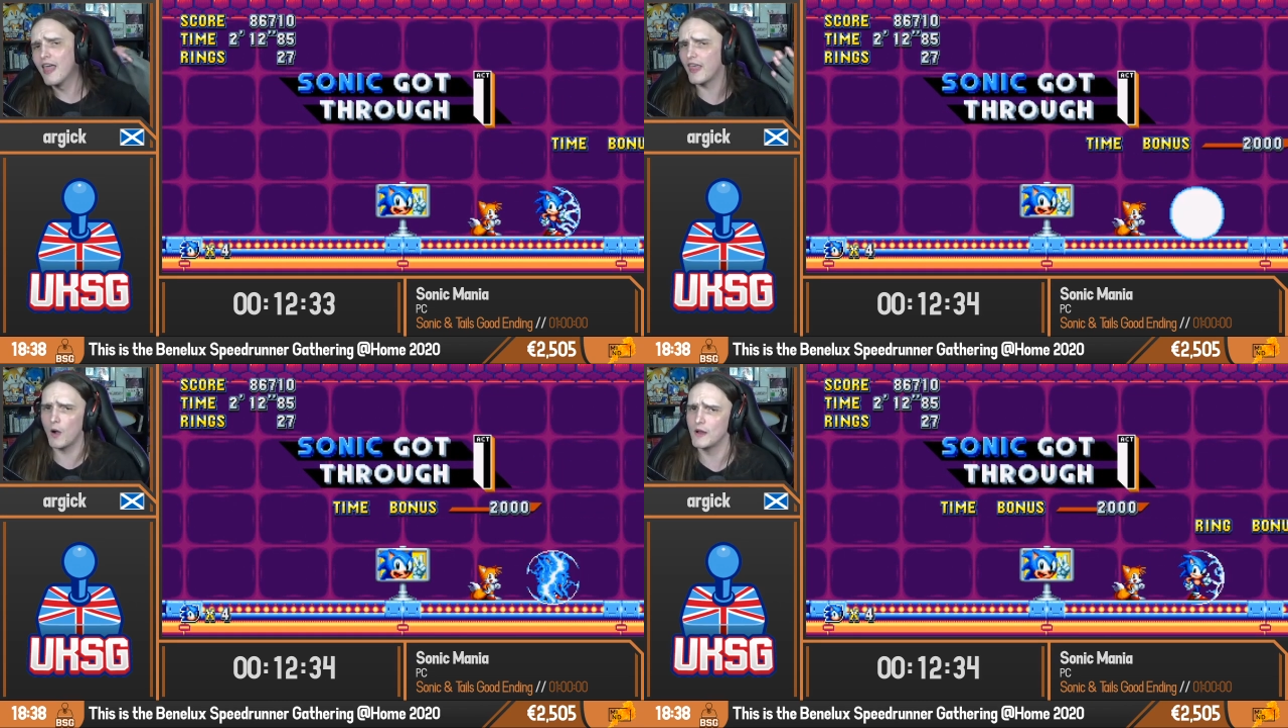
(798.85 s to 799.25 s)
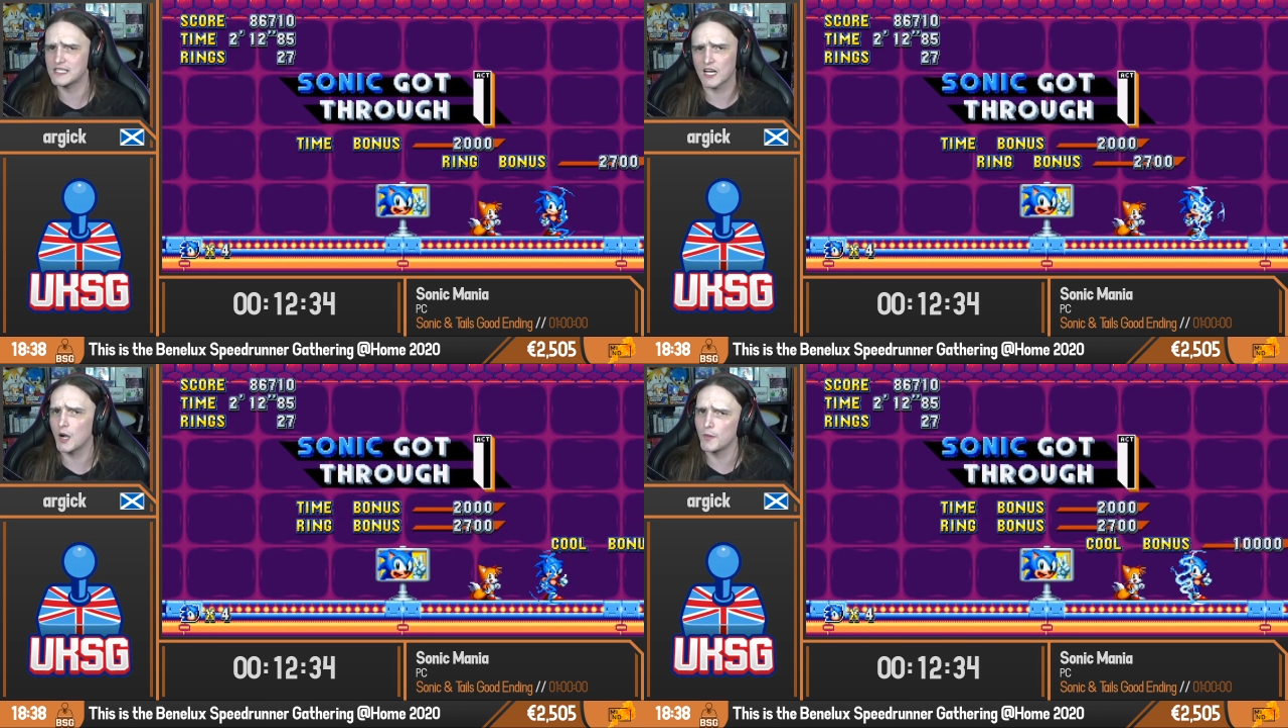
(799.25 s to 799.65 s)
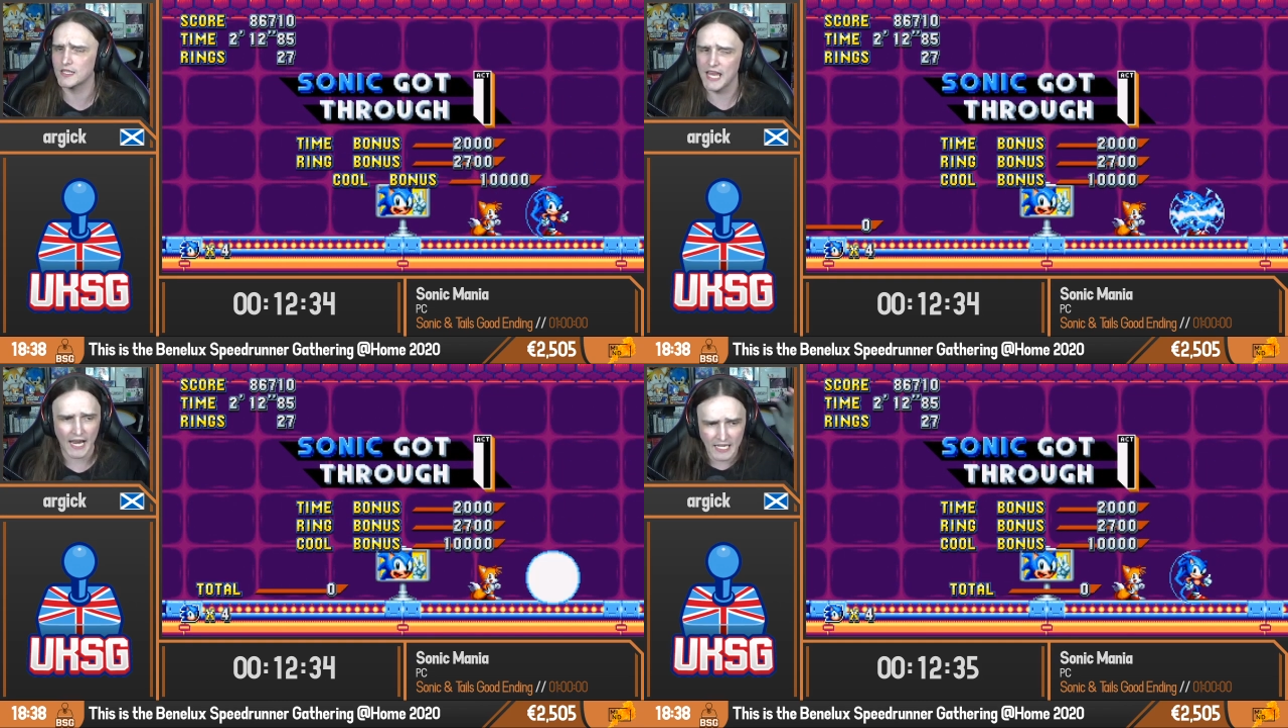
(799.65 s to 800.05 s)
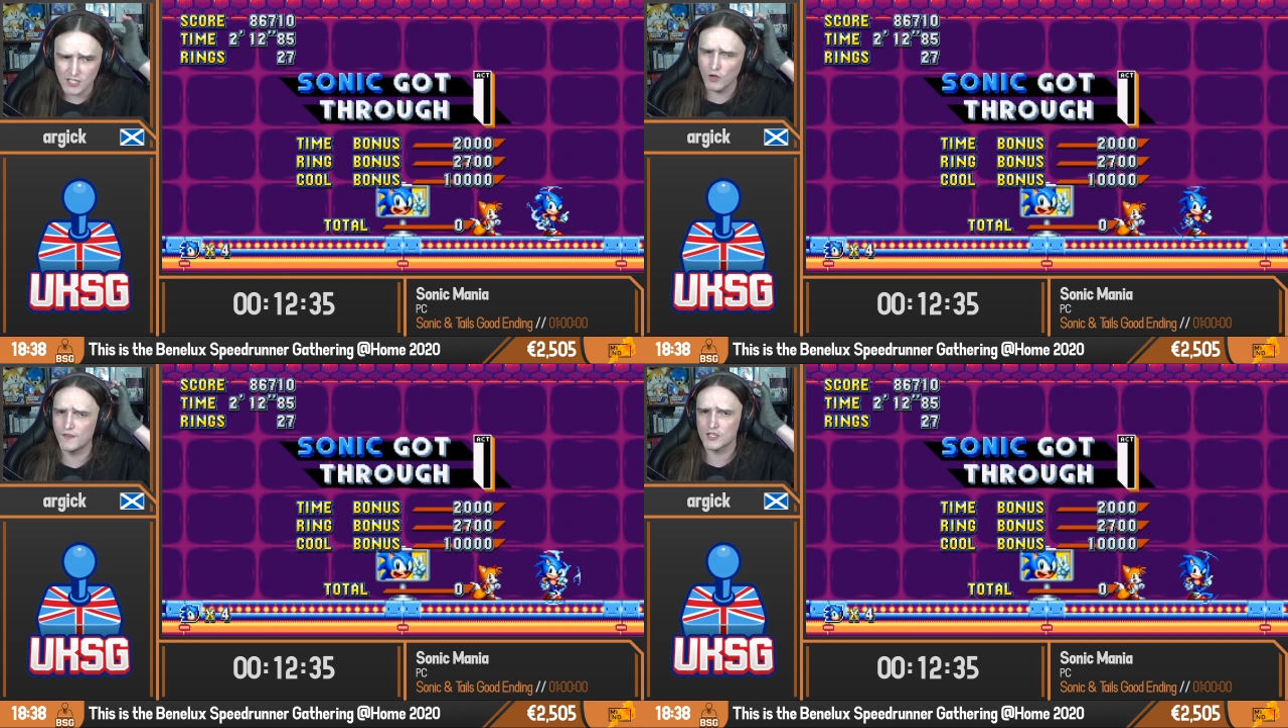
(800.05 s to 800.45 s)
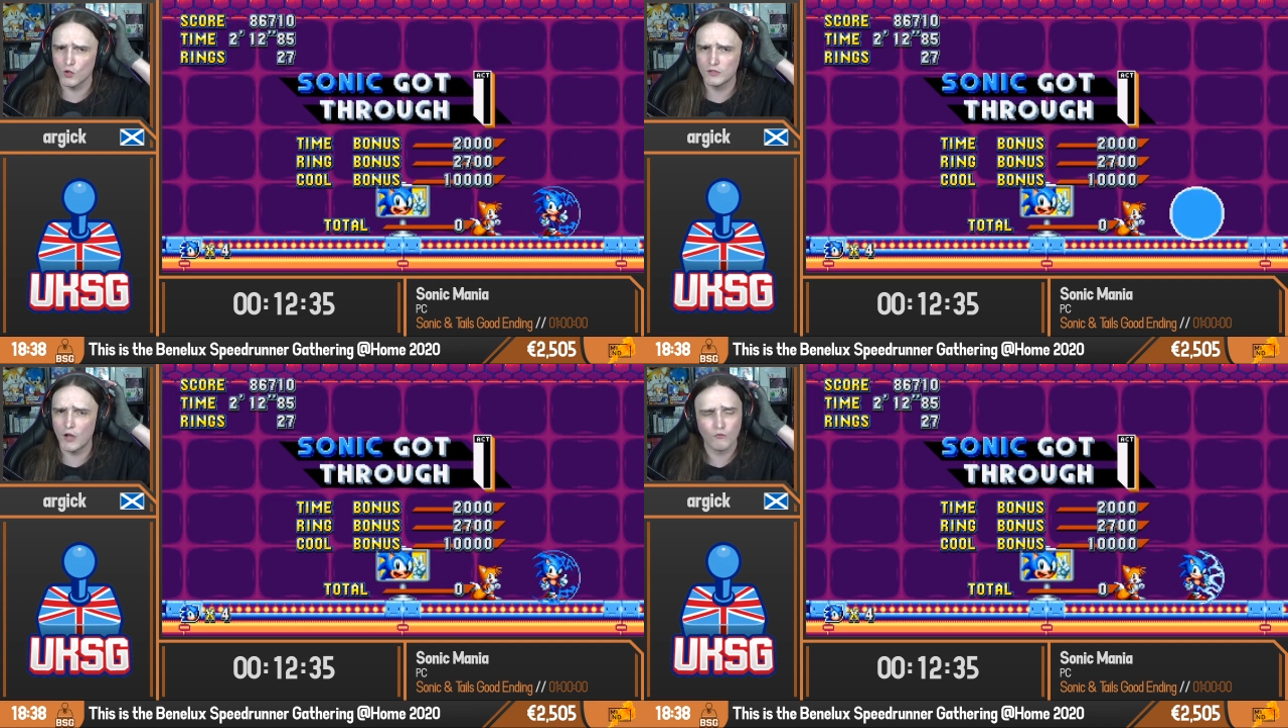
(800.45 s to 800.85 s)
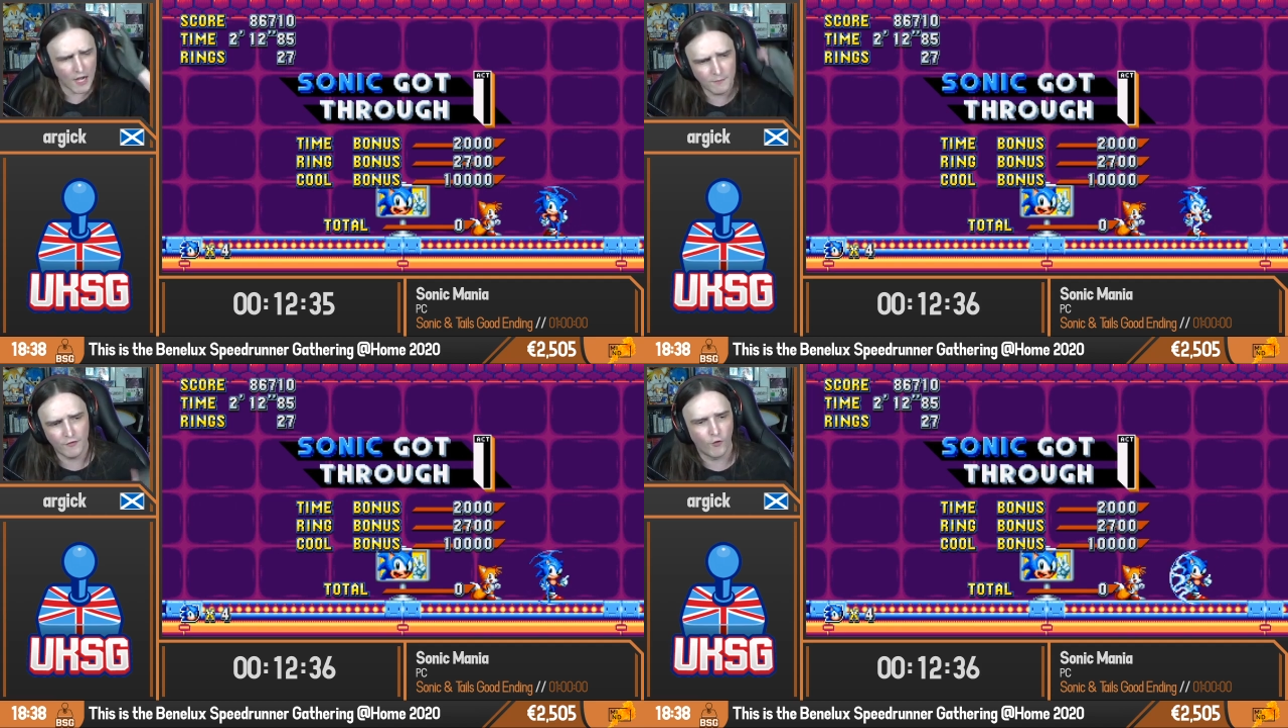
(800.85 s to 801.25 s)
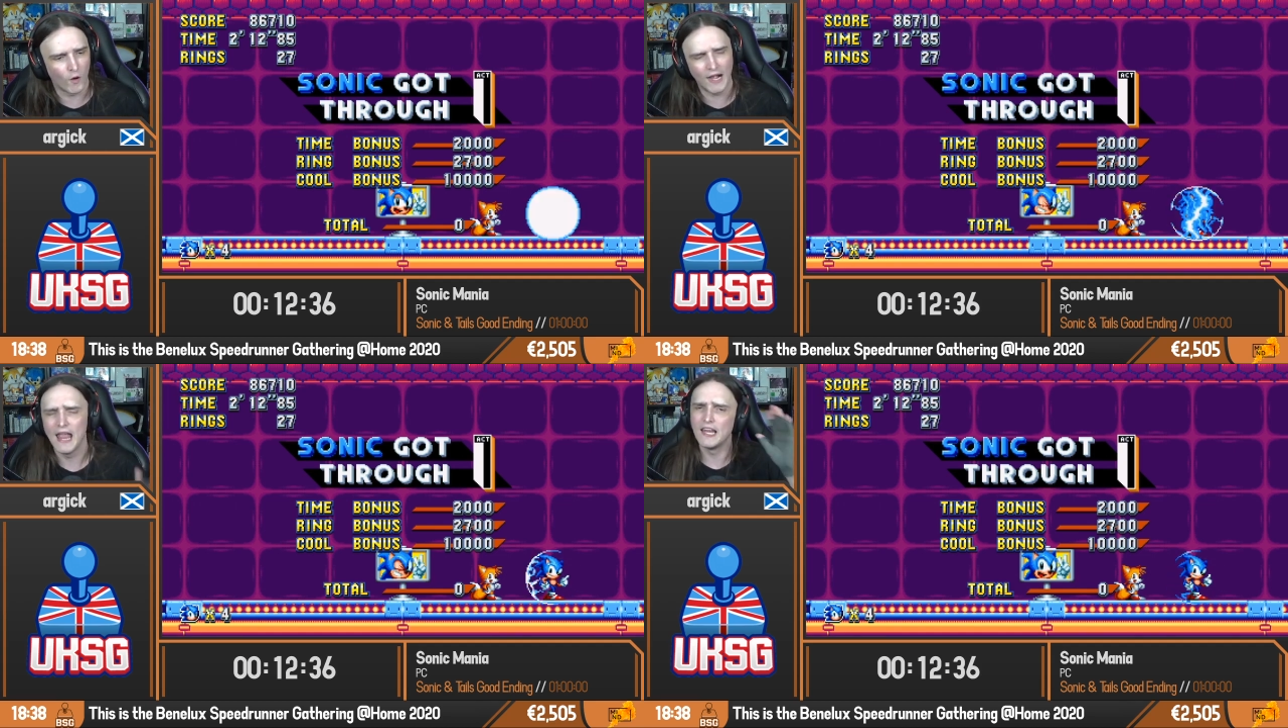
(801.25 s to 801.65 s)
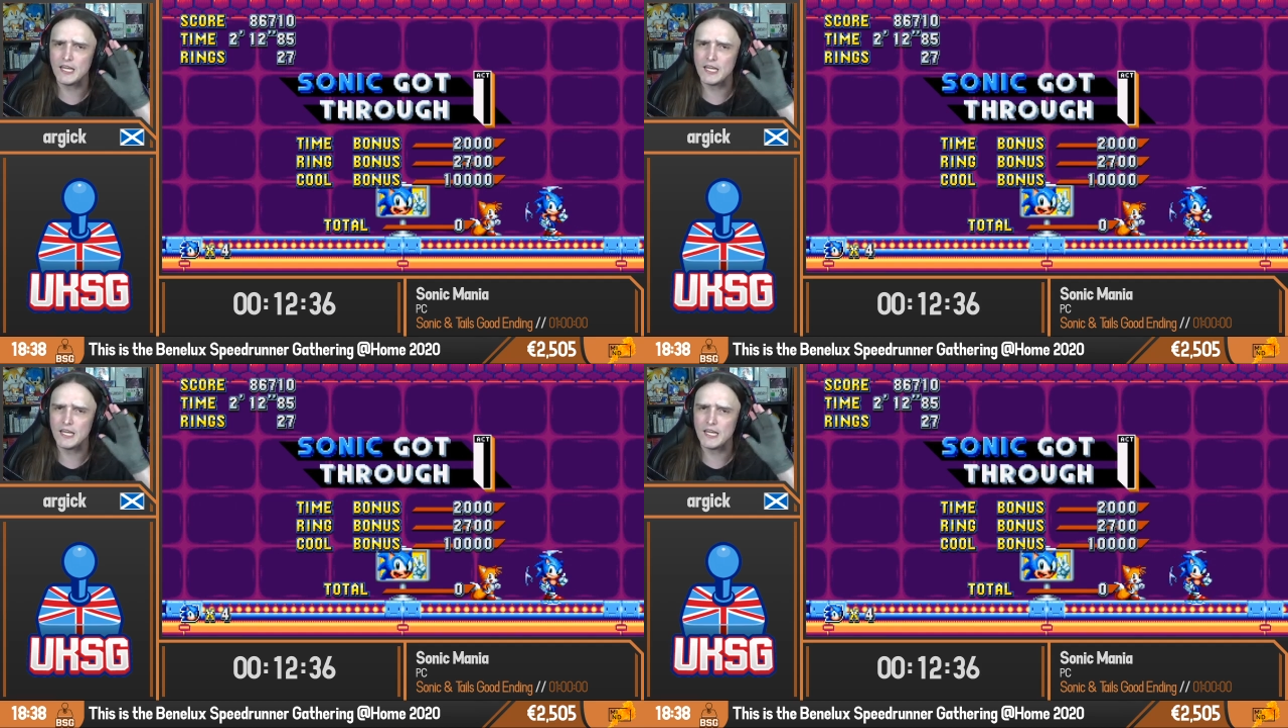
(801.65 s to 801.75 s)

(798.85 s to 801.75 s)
That wastes a couple of seconds, so if you slow down right before it,